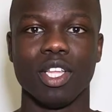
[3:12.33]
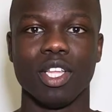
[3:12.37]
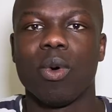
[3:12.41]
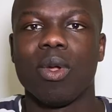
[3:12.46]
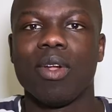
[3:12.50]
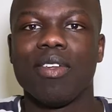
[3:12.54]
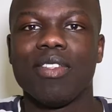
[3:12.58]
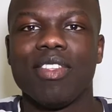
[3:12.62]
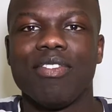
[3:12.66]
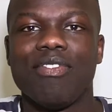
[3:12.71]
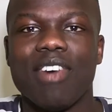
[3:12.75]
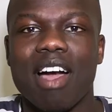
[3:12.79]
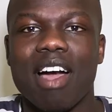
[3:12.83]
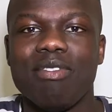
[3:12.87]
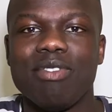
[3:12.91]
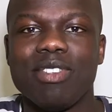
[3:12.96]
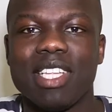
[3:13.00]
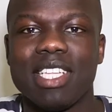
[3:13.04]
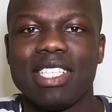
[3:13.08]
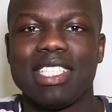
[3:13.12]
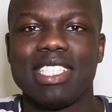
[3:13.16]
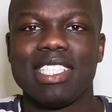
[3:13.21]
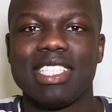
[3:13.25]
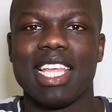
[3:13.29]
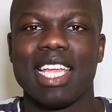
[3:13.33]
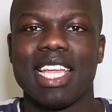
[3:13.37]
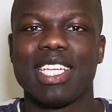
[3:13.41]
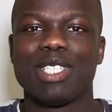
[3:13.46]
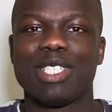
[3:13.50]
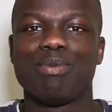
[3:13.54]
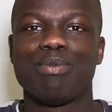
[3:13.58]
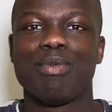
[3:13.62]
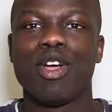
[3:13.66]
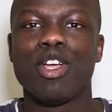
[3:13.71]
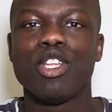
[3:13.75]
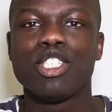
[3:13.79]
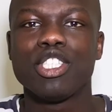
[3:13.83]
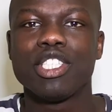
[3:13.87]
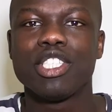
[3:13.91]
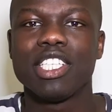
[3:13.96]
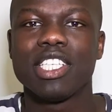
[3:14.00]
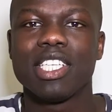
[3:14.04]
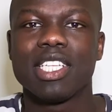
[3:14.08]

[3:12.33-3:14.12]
One of the five senses that is most